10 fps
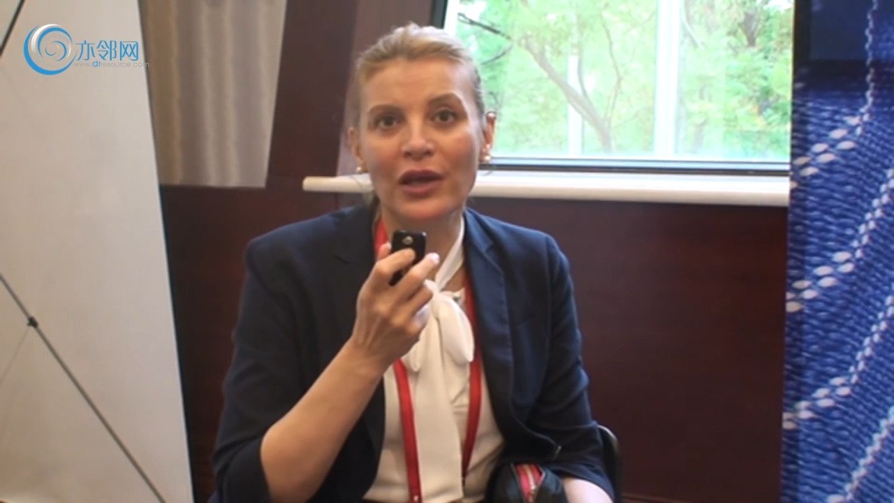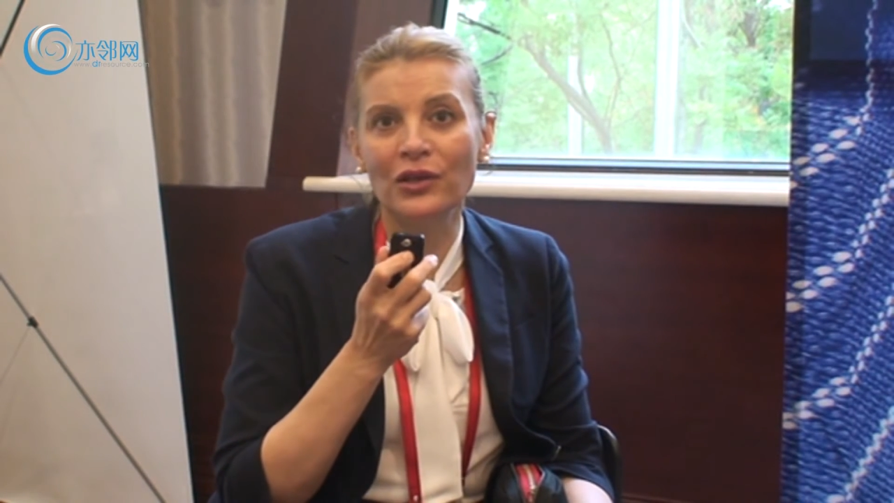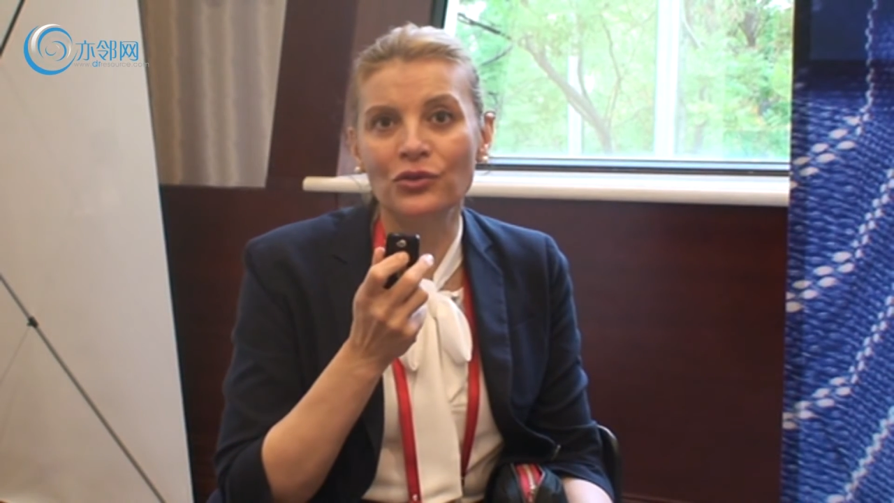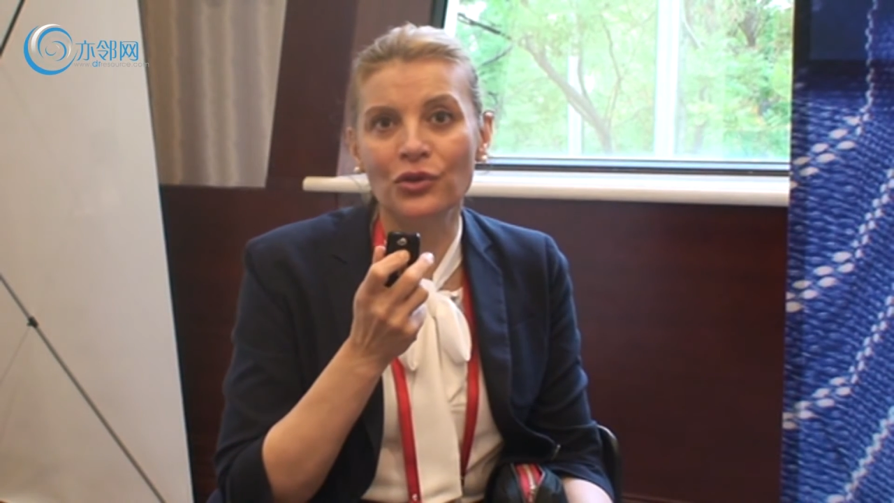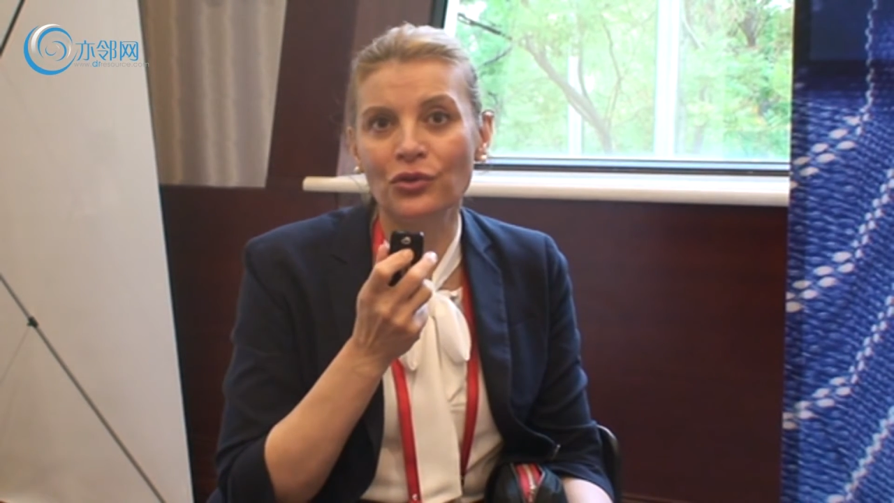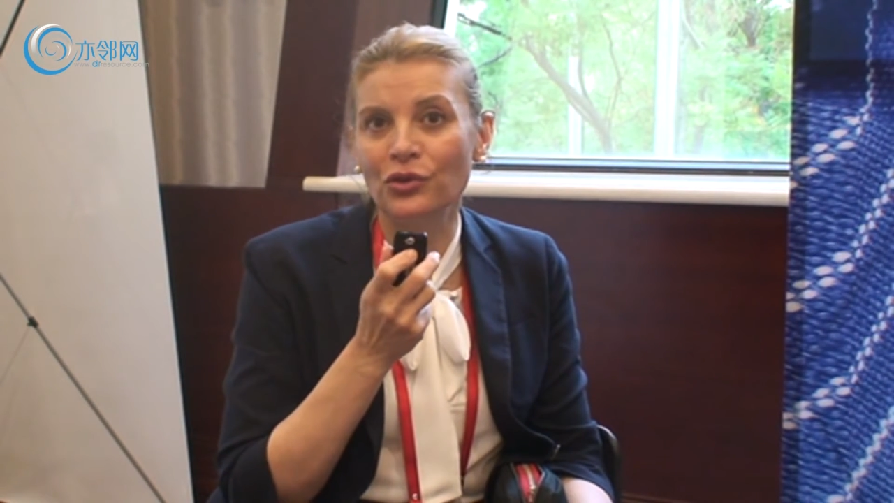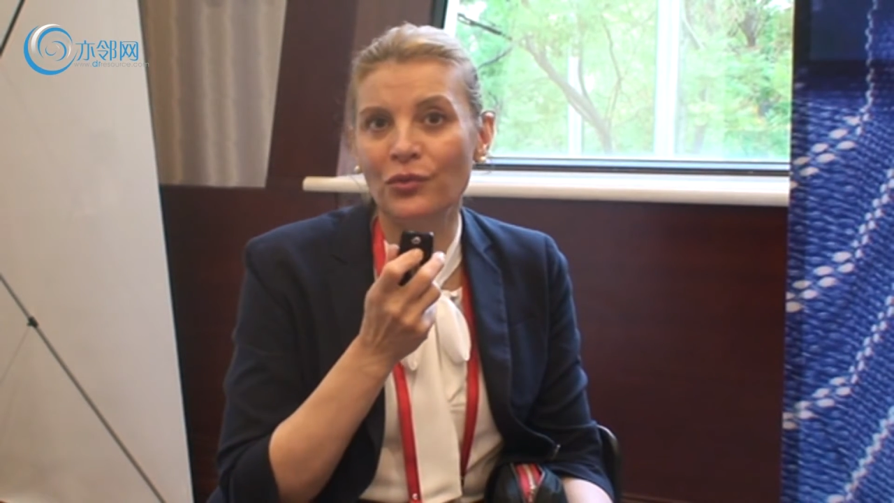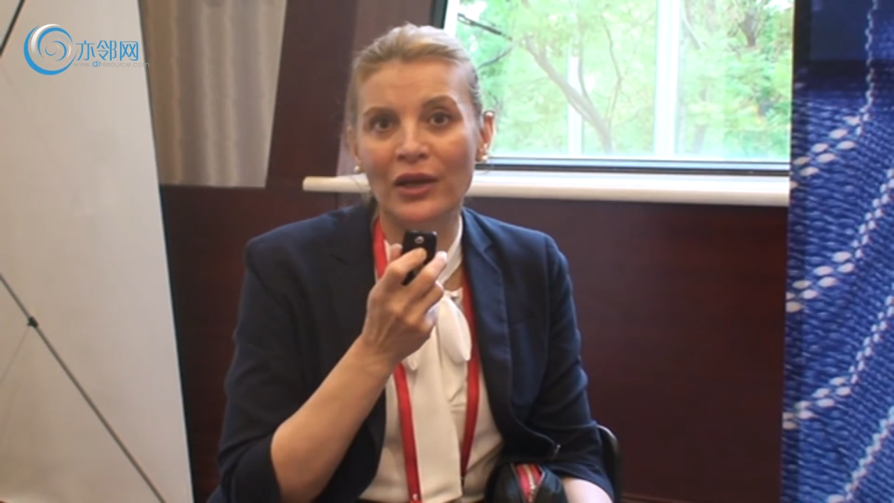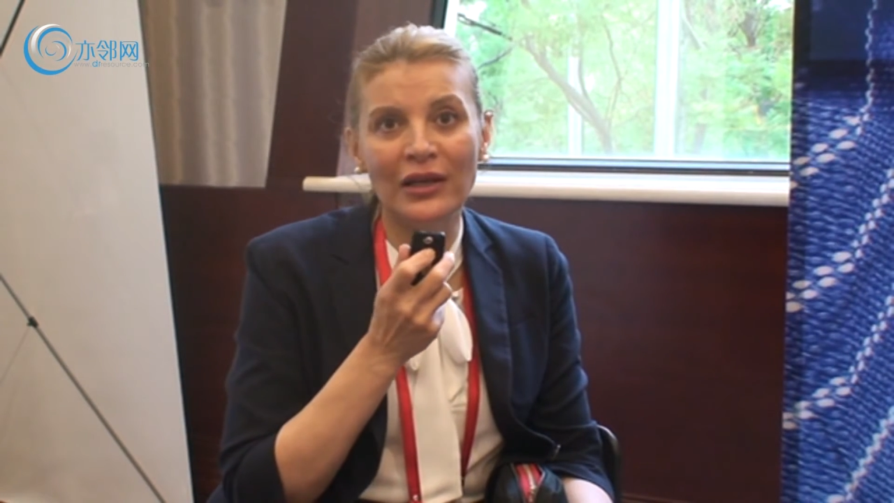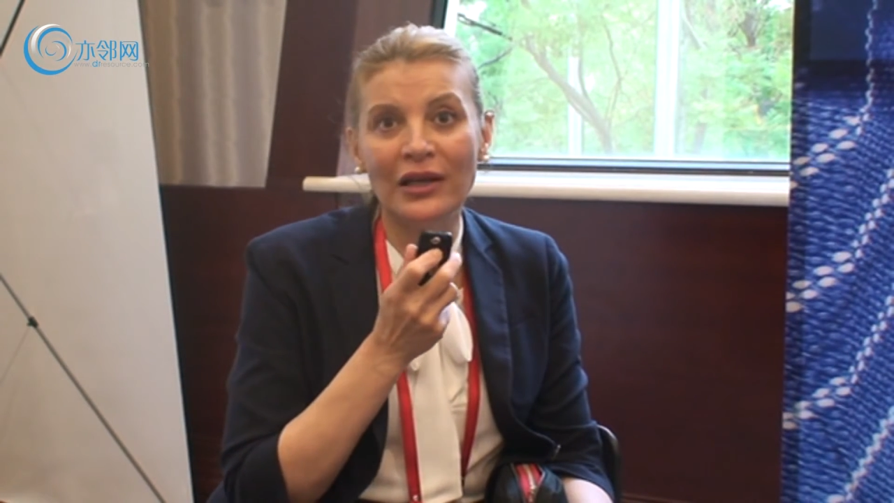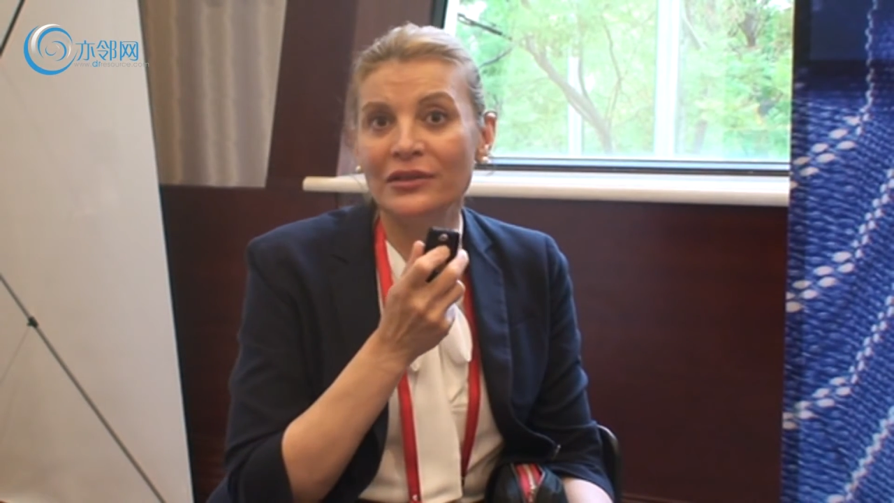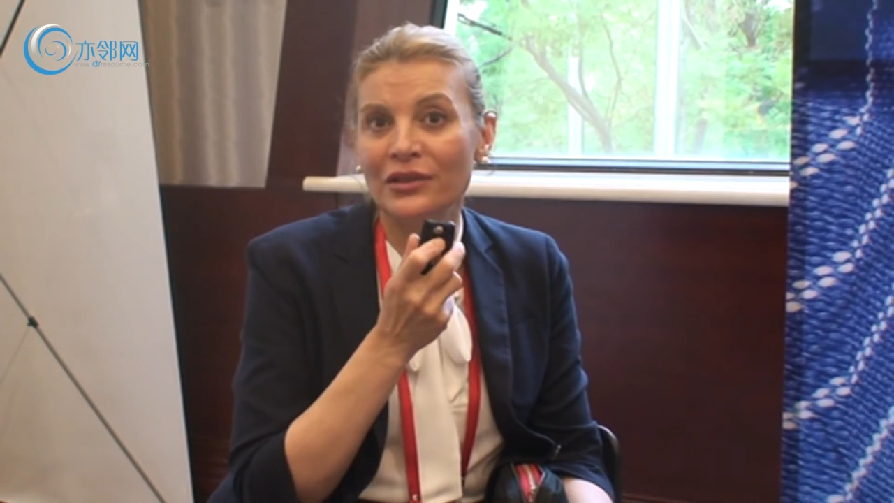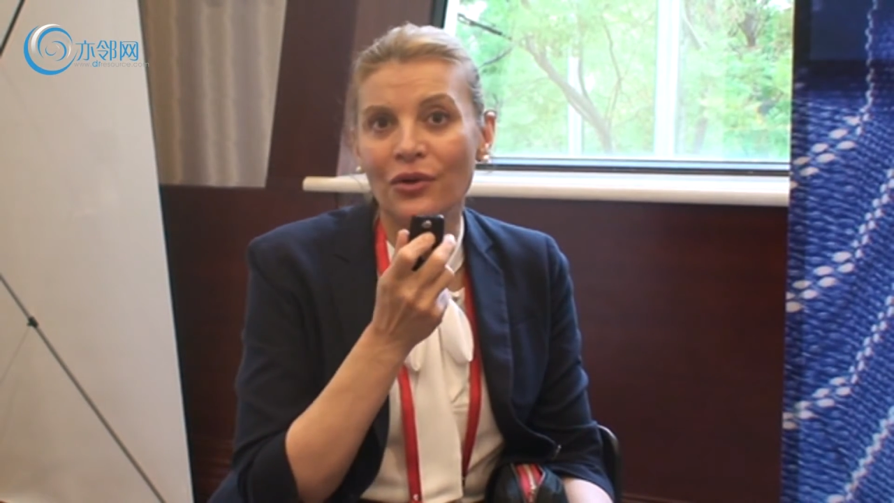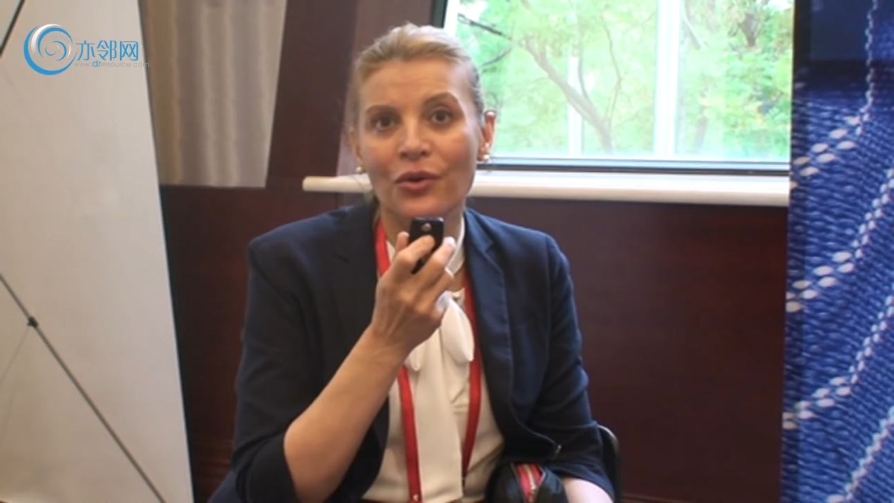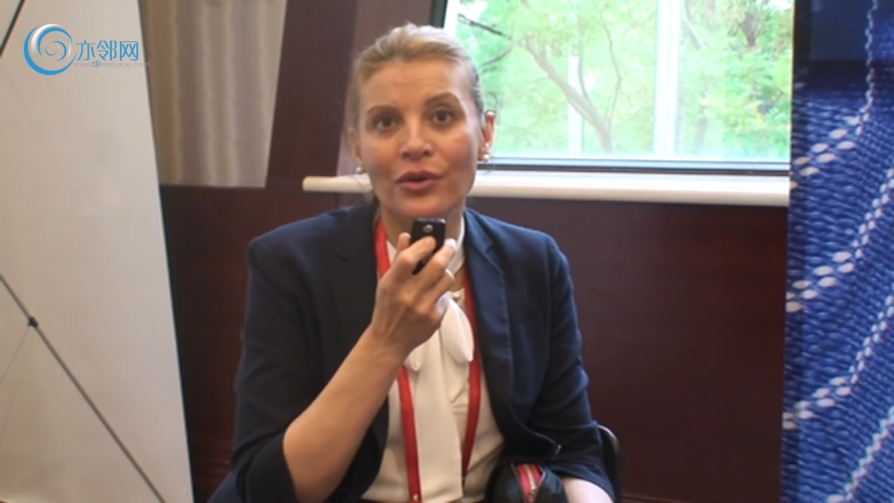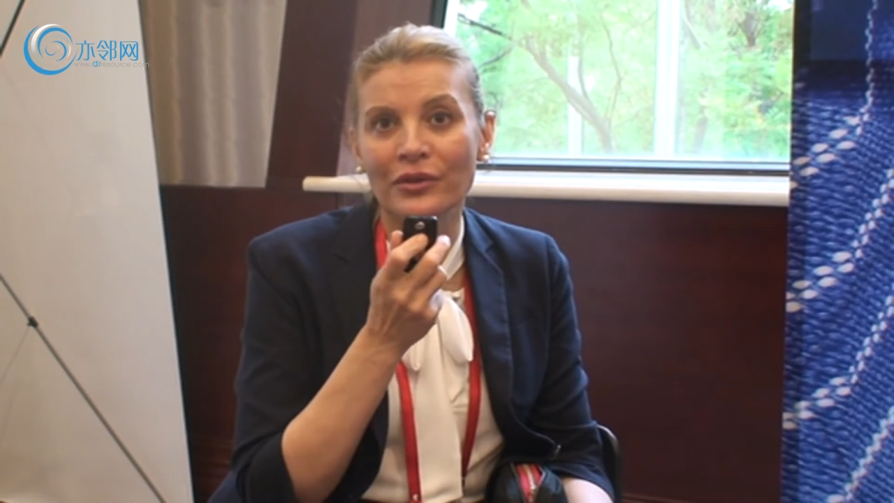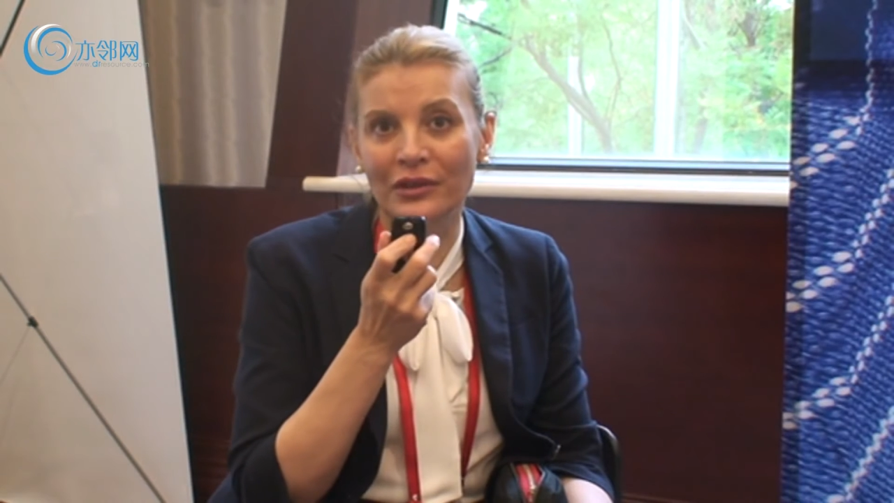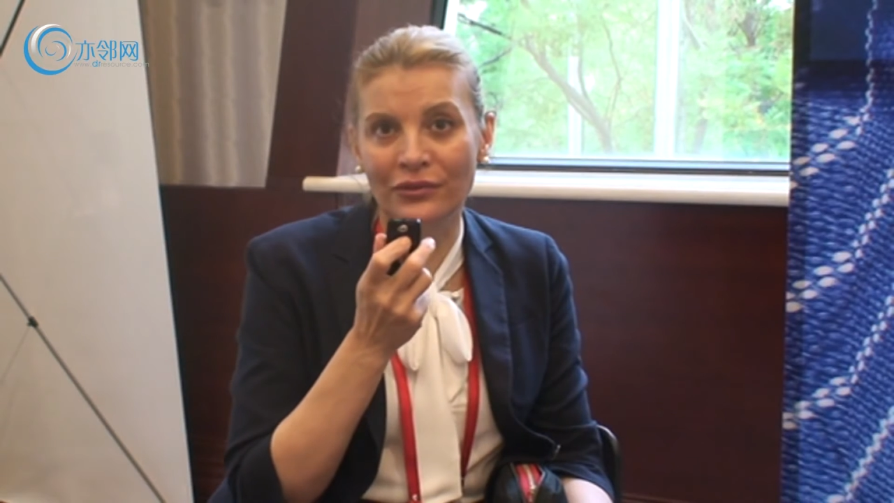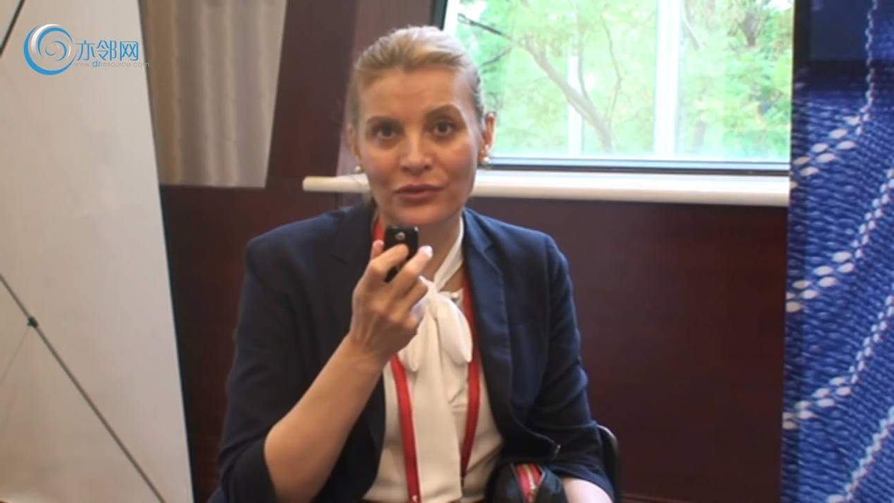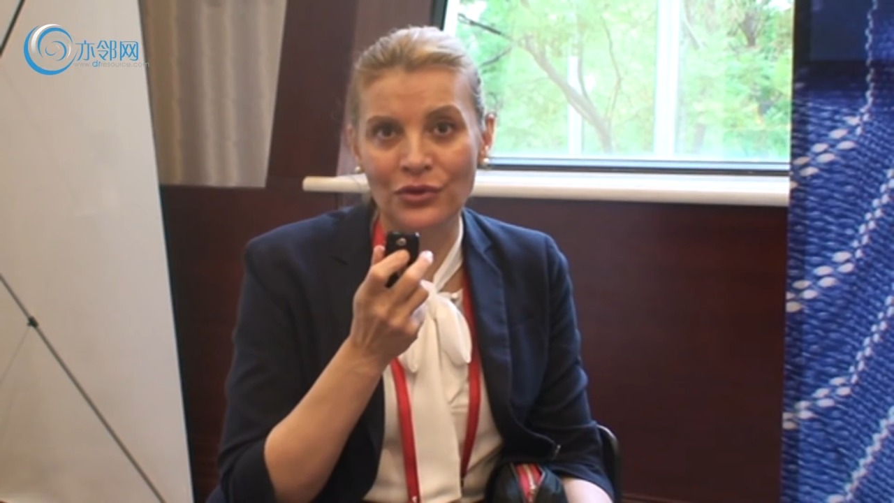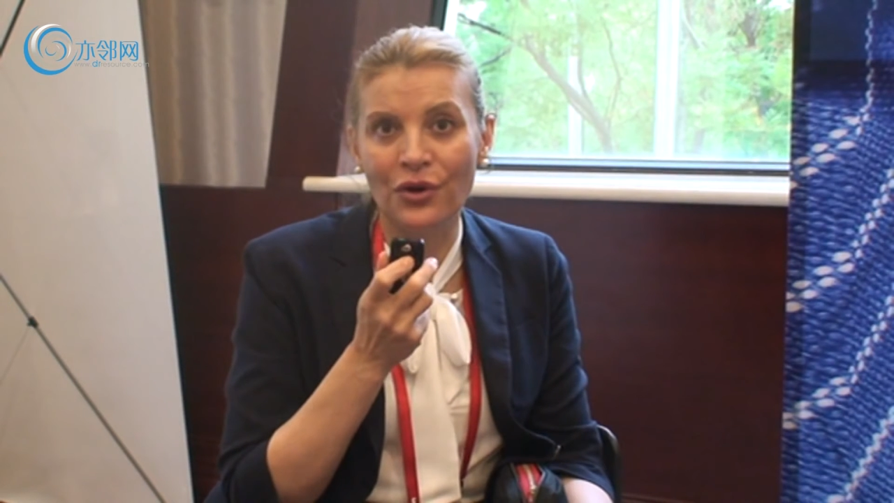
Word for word: peritoneum and other organ